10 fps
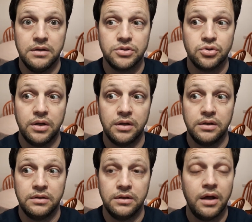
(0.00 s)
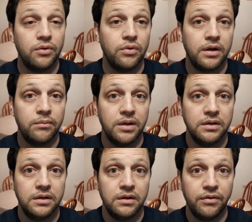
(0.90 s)
So I cannot recommend
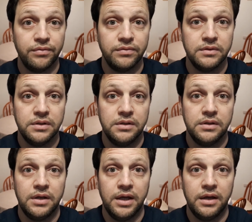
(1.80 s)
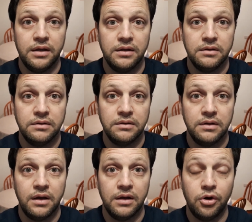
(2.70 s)
it enough. And
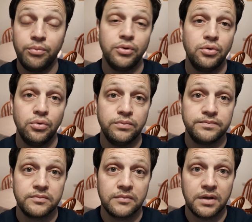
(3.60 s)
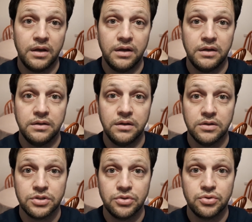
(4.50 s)
I hope you do. And I'll
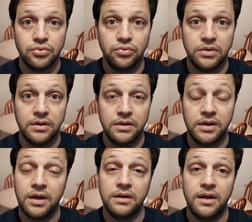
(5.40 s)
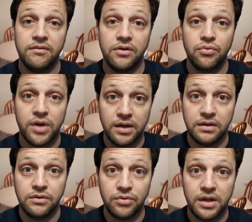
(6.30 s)
see you soon. And again, have a
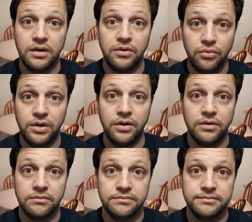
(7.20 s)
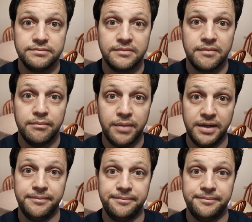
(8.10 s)
great, great new year. Bye.